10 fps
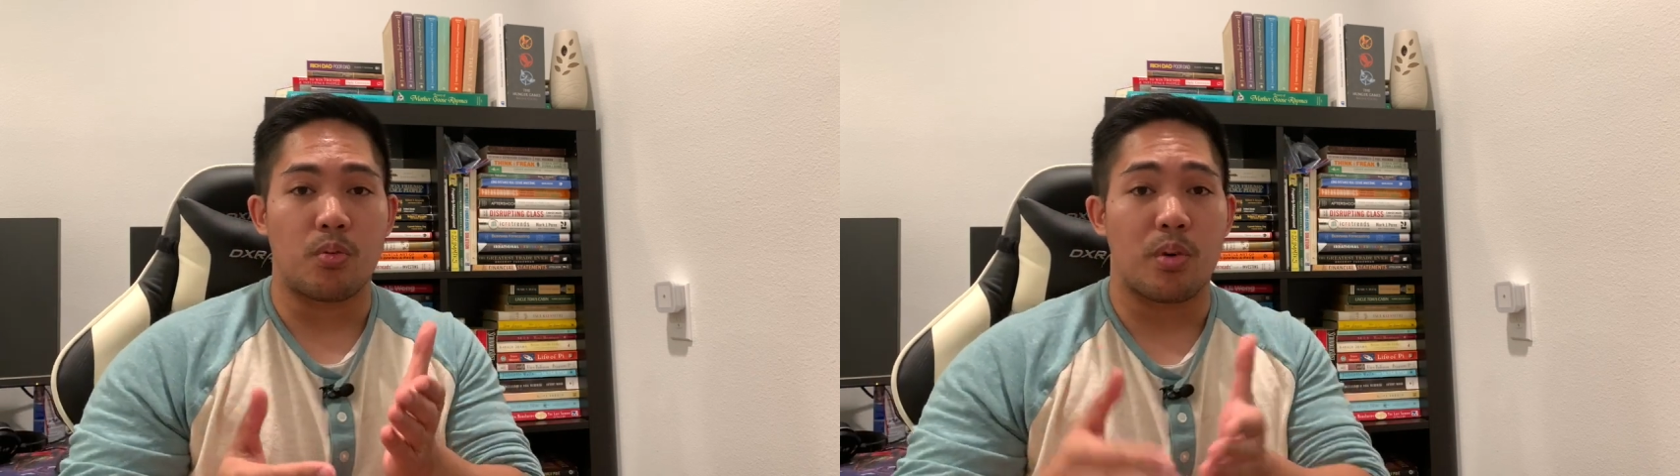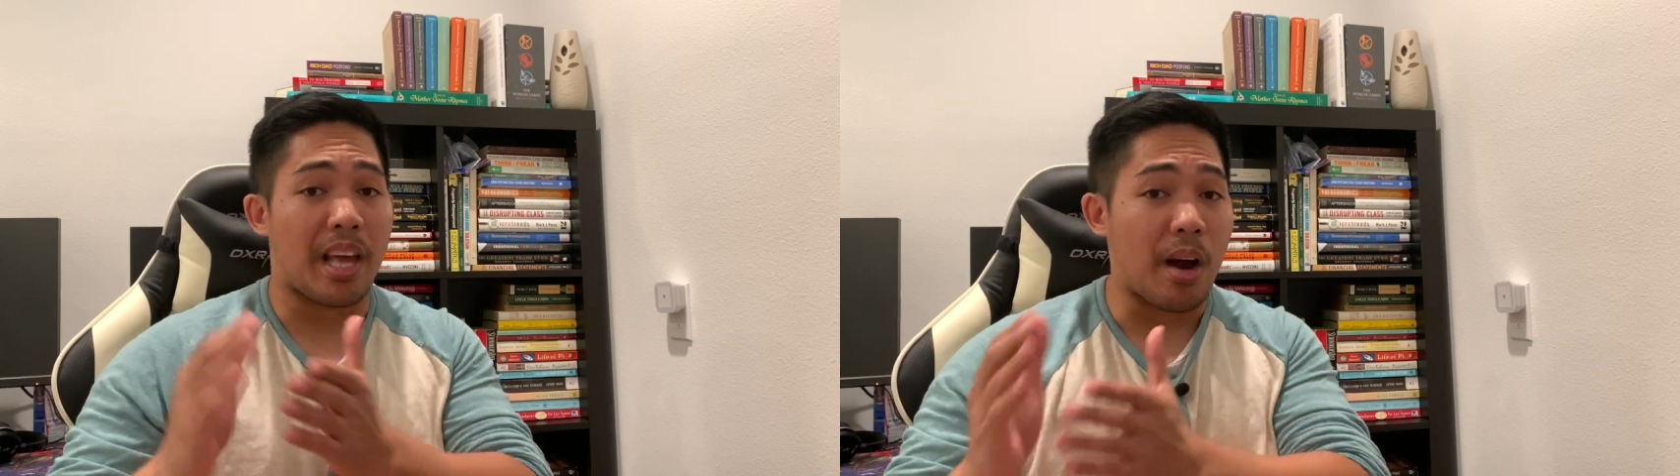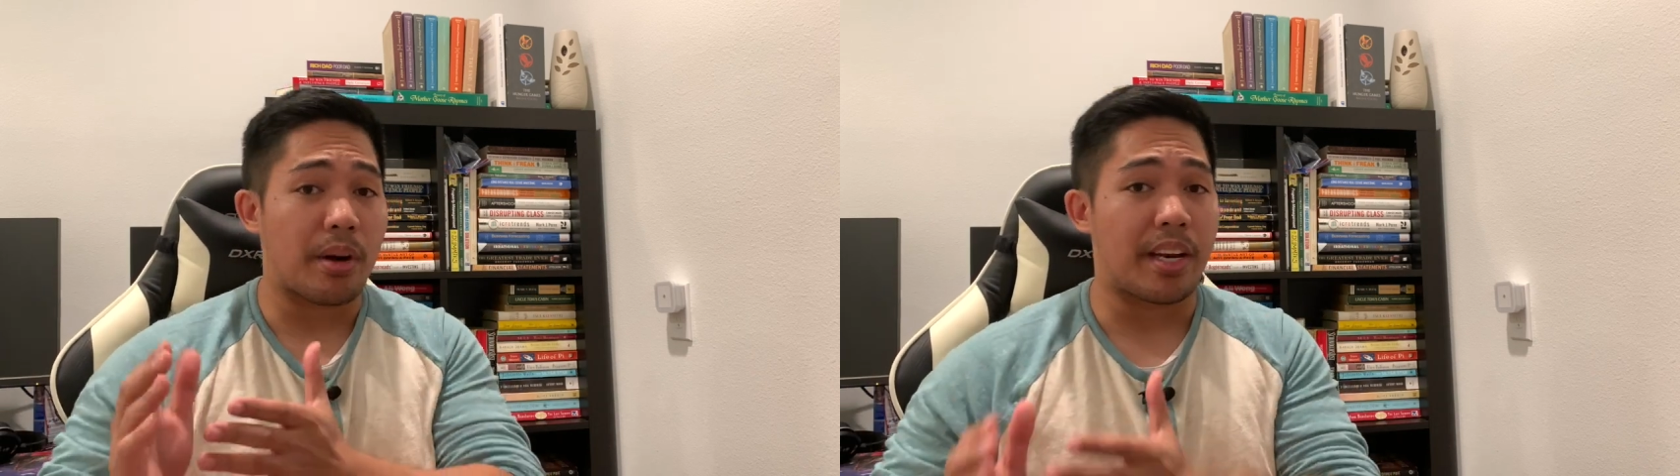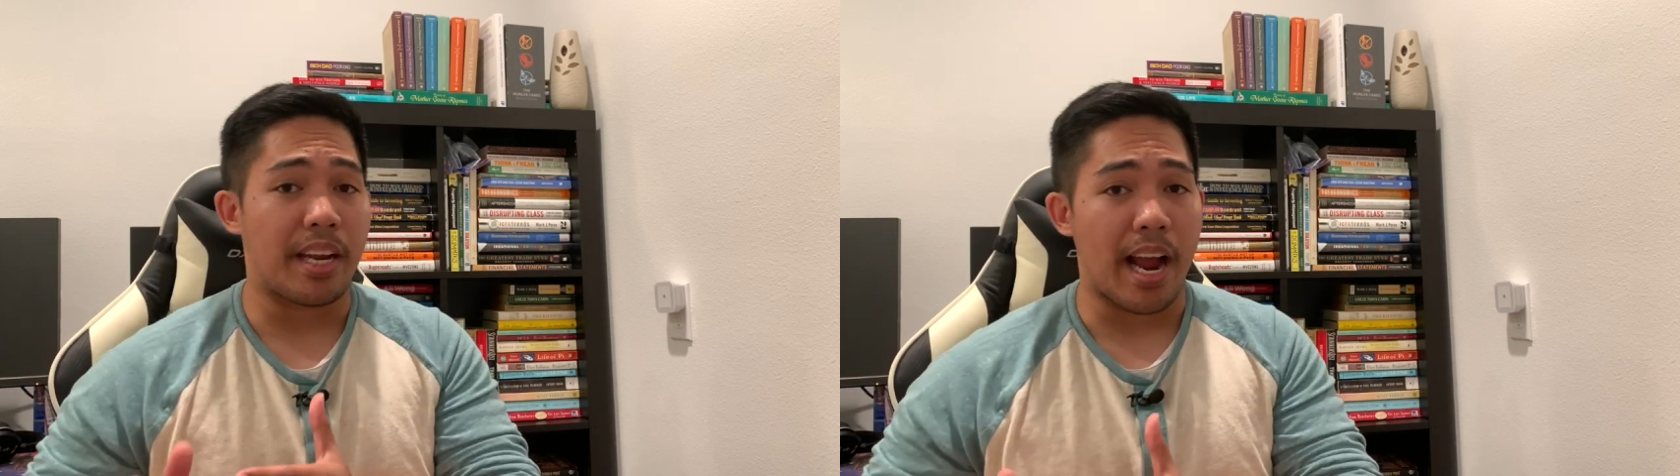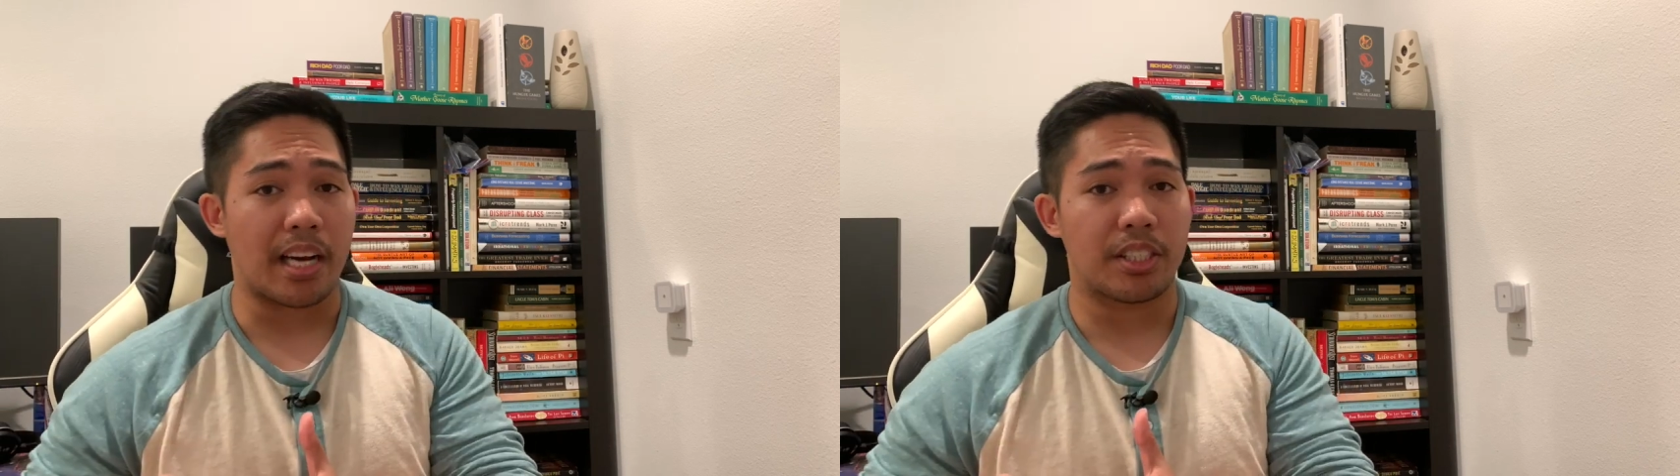without any
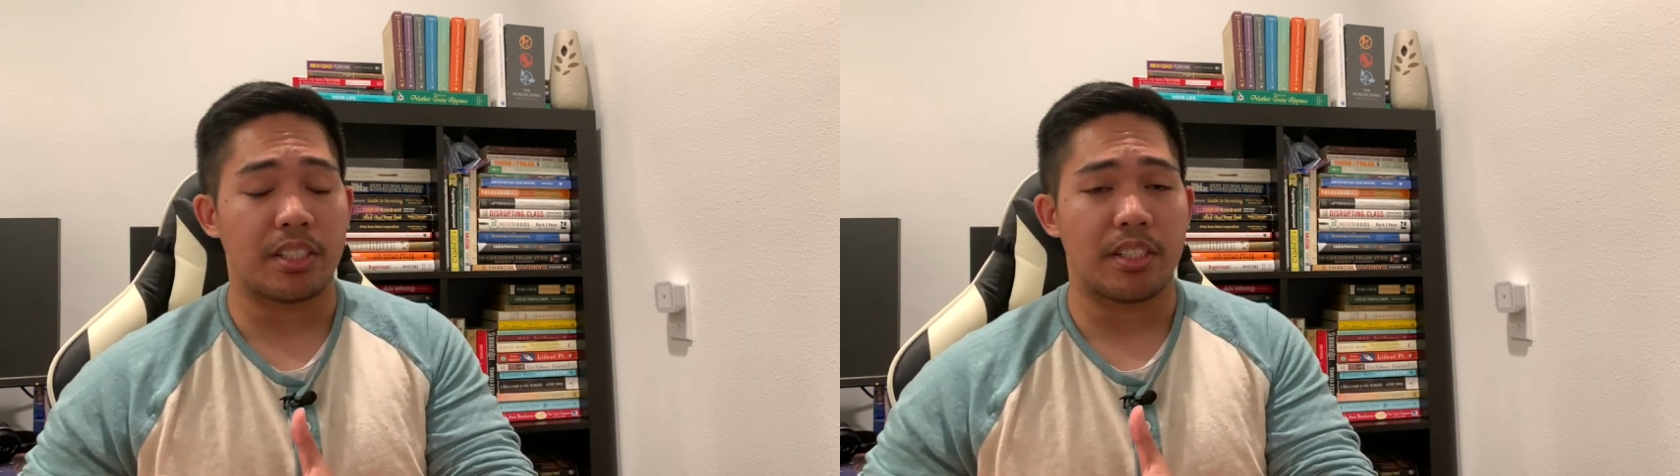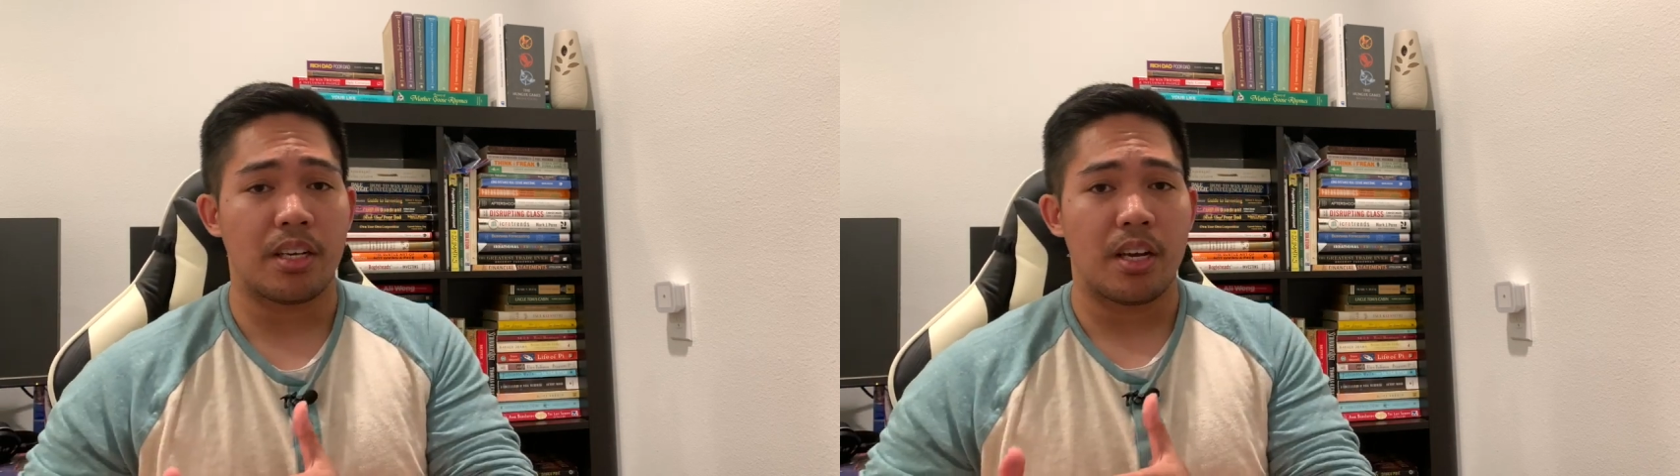action,